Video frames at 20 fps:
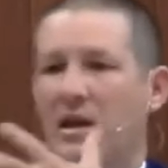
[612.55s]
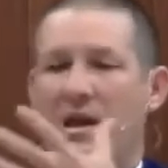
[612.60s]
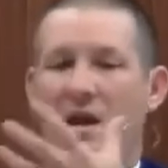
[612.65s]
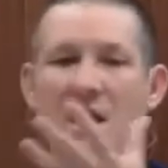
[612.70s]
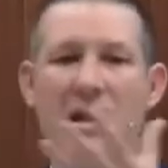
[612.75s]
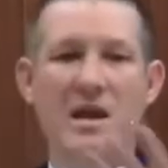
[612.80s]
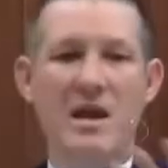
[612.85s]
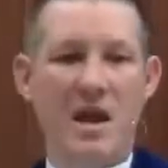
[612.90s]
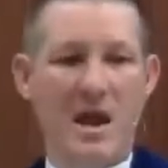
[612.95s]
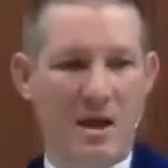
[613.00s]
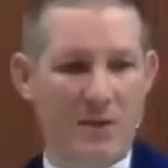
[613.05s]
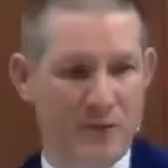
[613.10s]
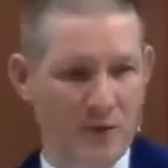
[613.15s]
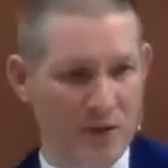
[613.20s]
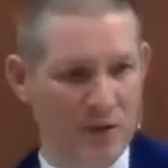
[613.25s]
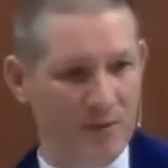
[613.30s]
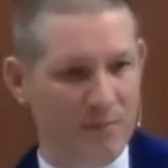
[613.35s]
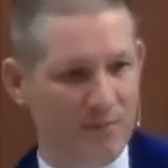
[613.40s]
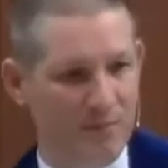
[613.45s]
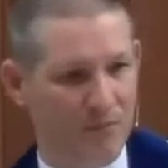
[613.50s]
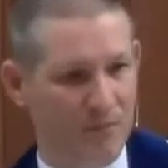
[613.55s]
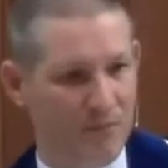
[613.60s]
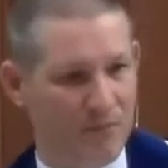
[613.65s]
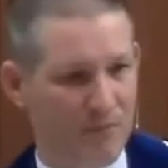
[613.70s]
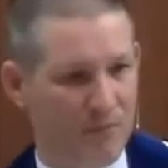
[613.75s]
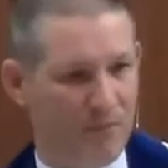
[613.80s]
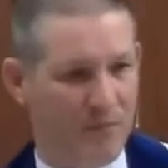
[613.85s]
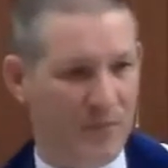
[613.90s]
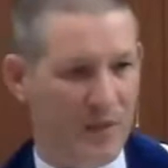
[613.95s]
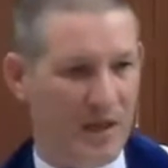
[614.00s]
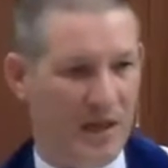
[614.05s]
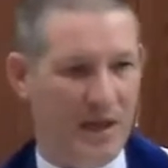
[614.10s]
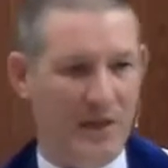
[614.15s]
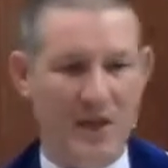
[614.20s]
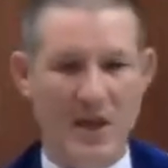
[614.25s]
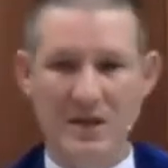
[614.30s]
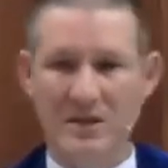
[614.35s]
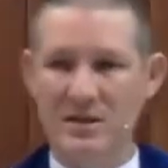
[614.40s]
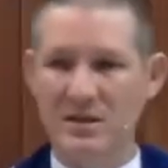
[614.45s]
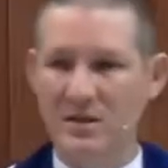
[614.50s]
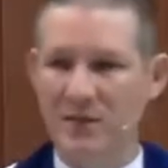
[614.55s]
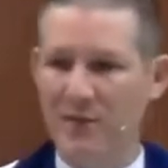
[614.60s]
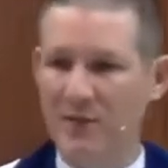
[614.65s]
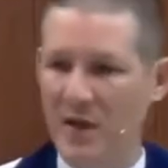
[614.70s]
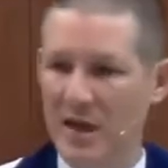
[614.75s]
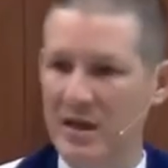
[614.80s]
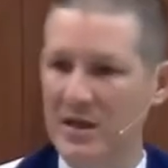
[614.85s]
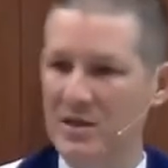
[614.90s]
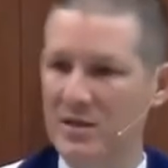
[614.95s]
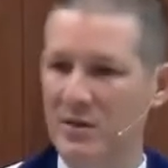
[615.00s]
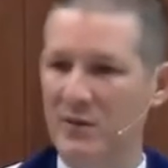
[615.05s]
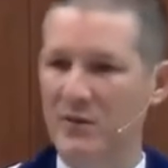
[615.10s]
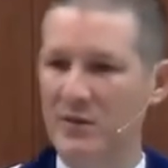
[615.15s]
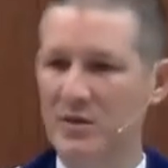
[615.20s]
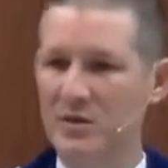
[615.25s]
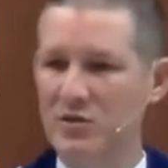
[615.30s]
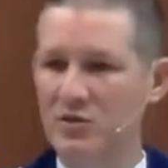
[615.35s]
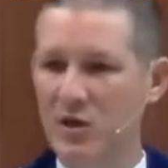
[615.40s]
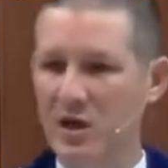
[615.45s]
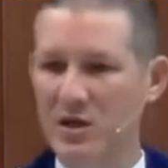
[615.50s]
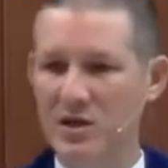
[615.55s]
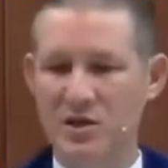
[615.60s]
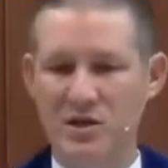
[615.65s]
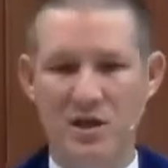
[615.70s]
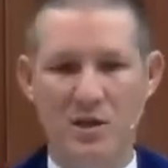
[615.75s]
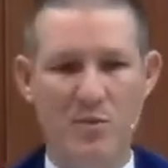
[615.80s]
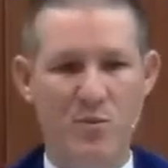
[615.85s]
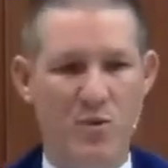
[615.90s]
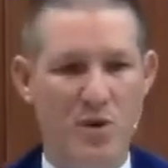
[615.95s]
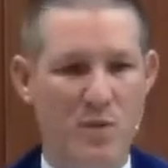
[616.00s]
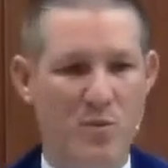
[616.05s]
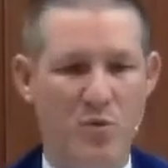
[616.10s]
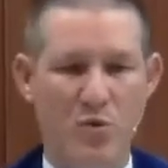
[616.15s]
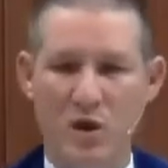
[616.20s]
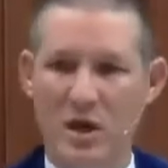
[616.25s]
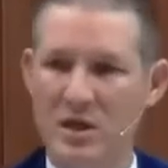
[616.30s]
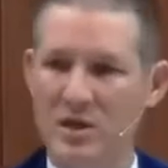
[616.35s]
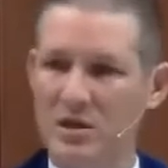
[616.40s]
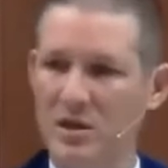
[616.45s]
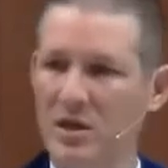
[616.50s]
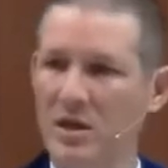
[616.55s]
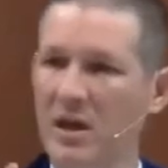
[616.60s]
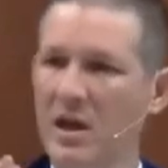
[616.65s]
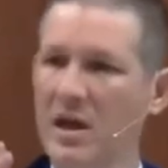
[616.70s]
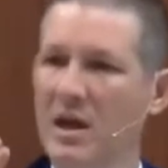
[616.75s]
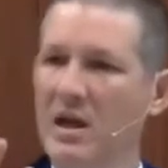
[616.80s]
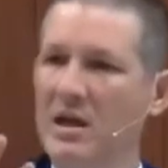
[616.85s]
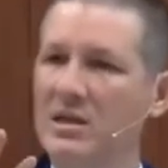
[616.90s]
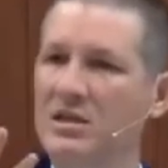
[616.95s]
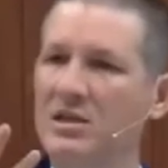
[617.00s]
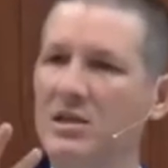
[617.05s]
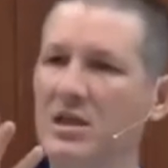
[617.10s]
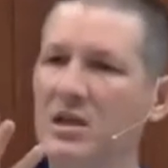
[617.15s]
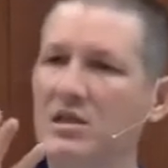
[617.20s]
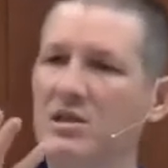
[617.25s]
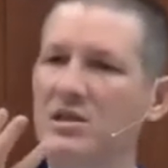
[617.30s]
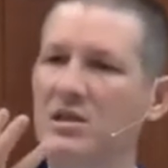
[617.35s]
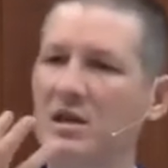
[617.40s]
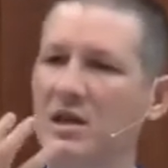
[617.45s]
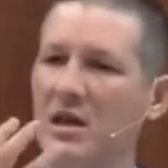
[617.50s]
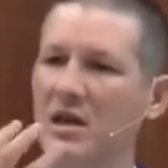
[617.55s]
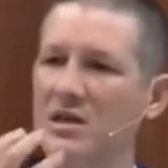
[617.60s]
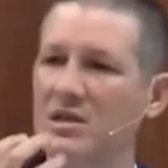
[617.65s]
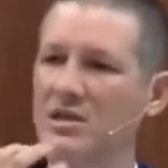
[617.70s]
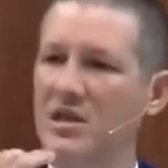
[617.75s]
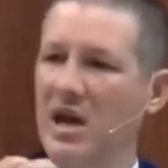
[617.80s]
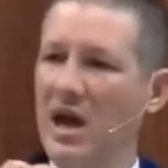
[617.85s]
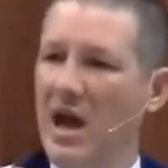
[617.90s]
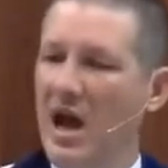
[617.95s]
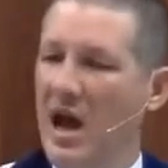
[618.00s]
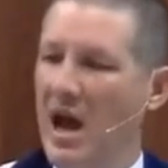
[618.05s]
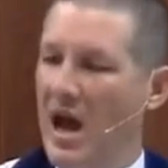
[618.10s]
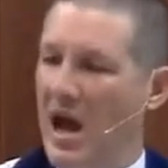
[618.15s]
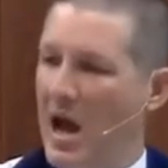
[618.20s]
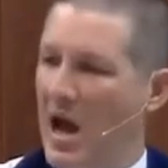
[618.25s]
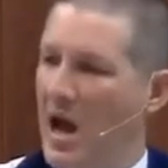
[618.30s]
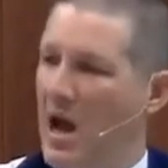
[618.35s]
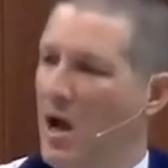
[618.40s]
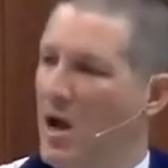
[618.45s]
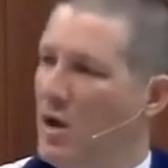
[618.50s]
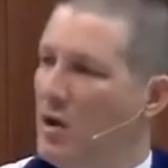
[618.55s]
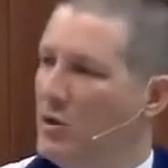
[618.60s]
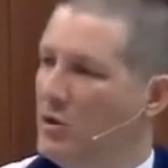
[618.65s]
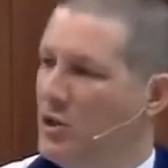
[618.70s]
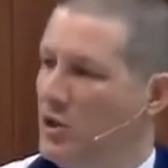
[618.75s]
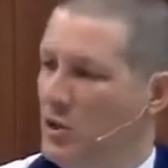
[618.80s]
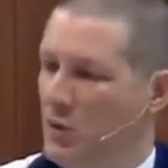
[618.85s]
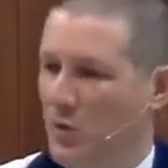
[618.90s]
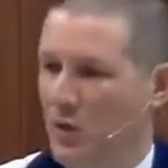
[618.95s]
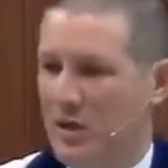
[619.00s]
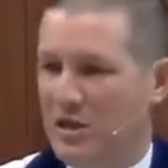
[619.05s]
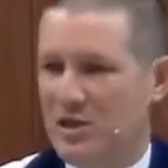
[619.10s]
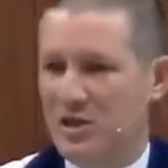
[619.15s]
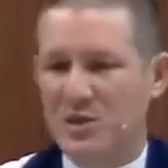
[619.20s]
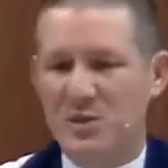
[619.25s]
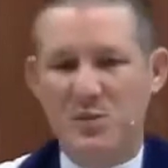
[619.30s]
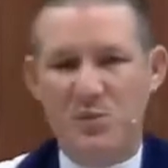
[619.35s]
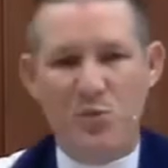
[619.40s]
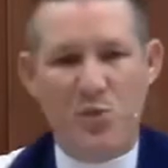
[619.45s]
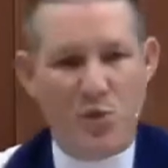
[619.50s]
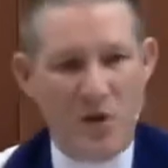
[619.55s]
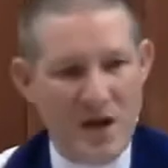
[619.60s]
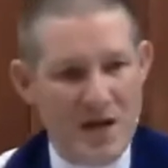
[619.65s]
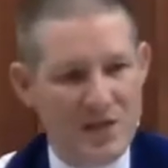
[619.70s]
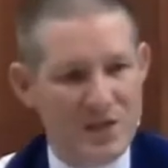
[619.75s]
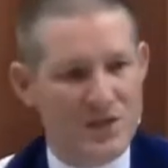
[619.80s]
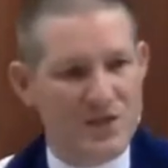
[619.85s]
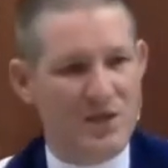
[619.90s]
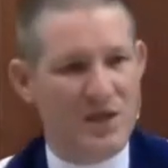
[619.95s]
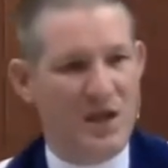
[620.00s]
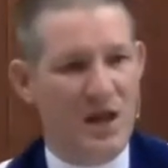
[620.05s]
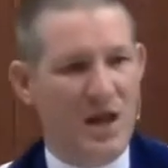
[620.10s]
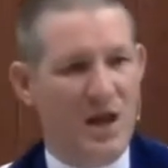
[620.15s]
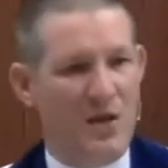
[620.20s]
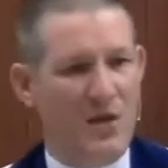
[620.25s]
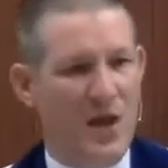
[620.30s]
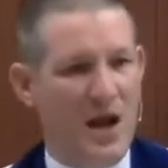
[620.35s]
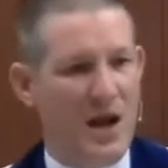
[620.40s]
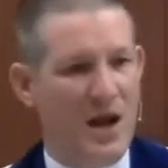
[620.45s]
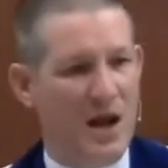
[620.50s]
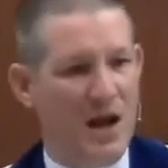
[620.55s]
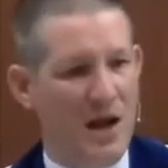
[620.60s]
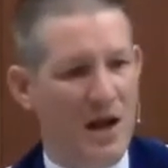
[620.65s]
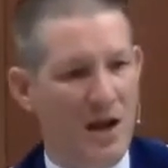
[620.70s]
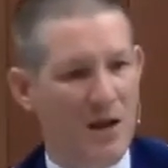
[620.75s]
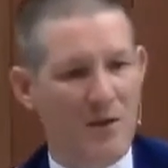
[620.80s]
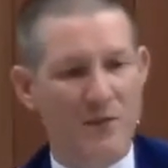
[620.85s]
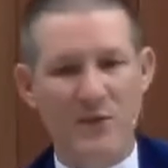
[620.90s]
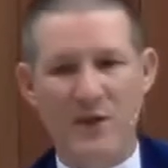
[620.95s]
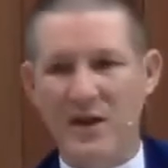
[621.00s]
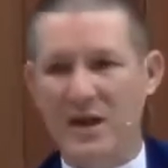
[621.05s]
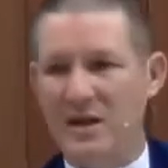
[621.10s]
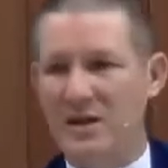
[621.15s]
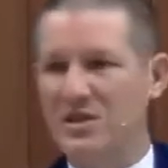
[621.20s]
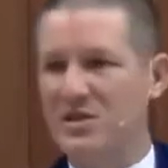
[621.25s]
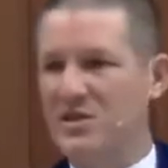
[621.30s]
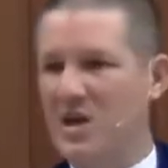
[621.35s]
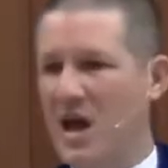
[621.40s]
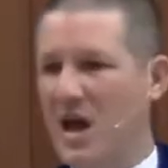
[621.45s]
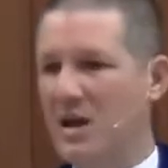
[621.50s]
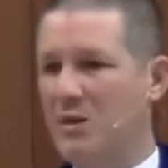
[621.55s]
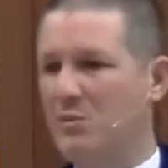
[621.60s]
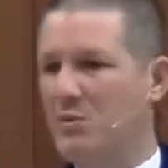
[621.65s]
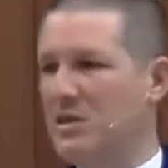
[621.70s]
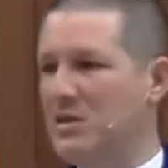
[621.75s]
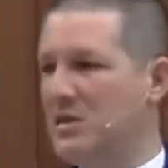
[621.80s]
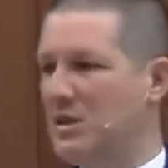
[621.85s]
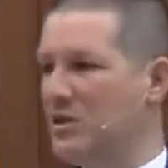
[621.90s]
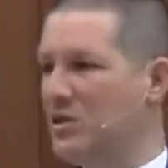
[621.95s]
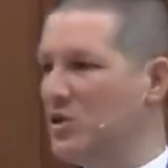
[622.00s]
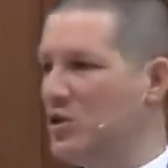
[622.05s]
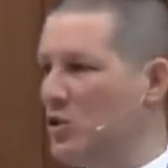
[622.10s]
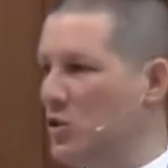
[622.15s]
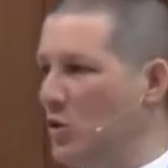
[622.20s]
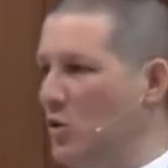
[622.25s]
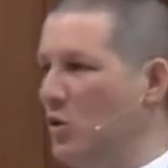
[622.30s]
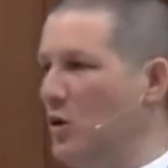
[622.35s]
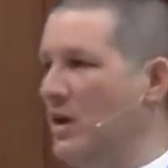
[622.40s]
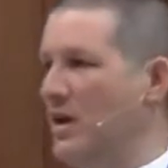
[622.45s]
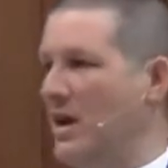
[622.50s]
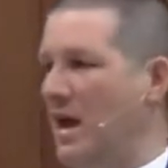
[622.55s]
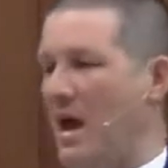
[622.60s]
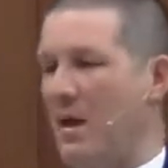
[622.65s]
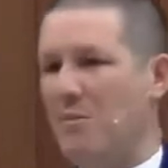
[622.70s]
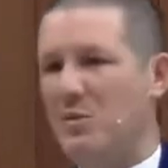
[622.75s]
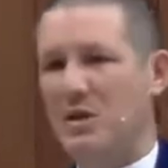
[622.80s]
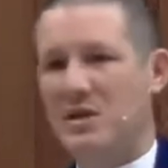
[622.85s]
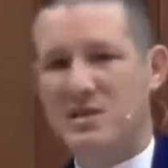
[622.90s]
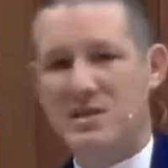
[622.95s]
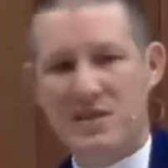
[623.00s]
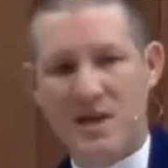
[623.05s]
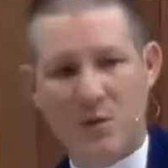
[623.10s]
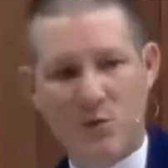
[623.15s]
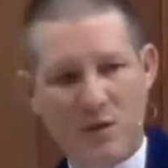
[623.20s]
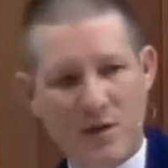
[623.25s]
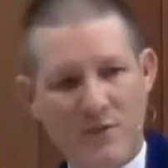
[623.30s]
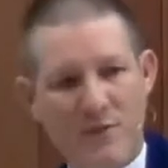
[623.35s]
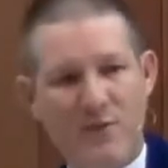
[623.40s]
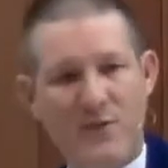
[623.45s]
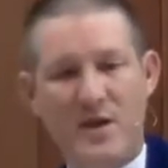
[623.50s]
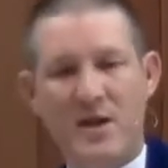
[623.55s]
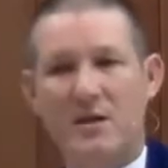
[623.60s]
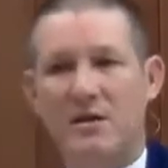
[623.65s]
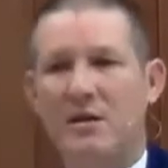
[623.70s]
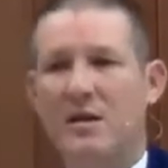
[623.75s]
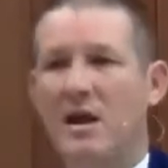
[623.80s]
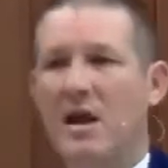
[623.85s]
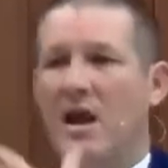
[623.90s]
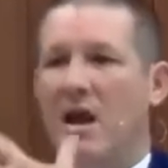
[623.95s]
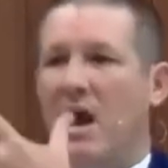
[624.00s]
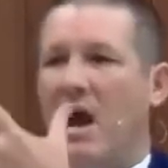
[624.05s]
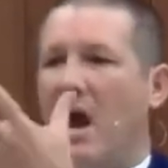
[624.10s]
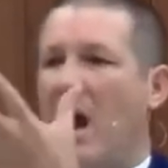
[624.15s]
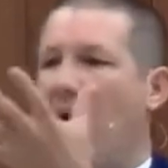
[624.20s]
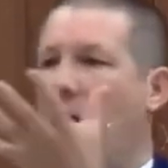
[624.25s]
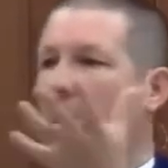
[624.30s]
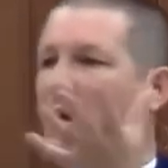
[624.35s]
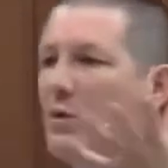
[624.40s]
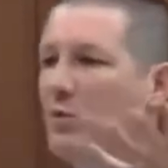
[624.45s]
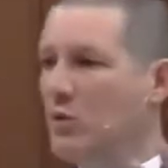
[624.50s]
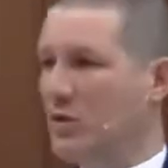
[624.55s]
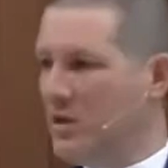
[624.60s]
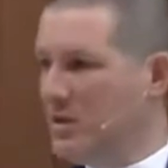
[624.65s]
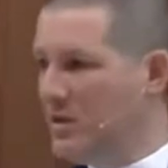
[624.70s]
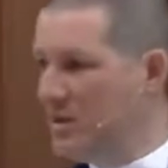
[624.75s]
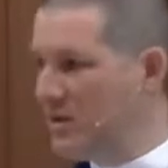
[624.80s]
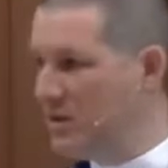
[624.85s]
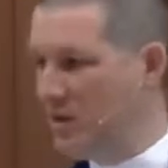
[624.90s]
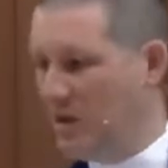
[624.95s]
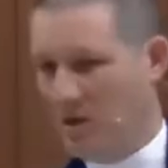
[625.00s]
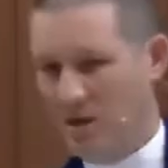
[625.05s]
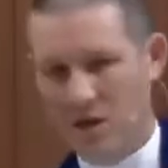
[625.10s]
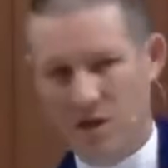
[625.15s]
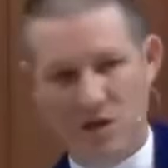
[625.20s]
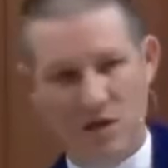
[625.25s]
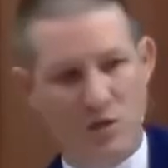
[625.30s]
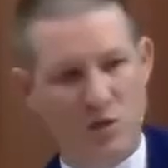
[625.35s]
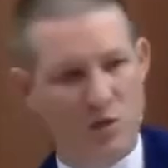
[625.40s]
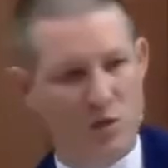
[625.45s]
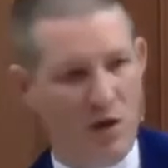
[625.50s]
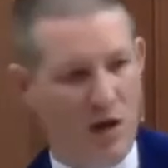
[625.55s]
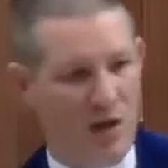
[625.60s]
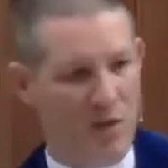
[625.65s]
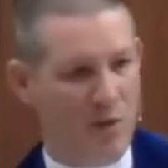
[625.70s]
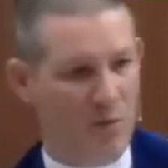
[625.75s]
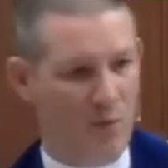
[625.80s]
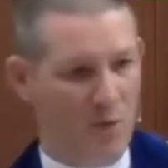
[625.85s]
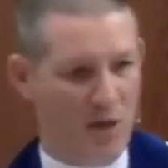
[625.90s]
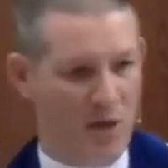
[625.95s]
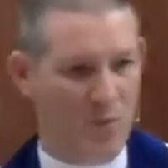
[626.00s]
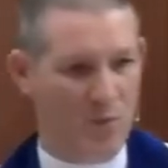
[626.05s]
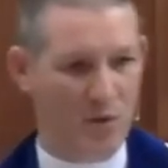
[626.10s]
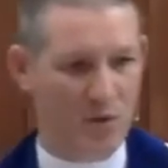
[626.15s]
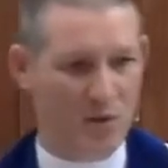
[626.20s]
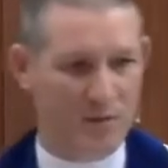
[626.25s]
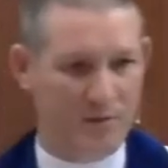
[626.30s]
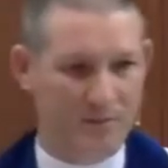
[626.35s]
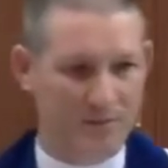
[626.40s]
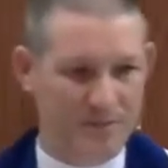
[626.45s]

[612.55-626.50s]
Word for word: in heaven. And that's the phase of instruction and preparation, teaching us how to express that love and excitement and joy and happiness that we feel outwards to other people.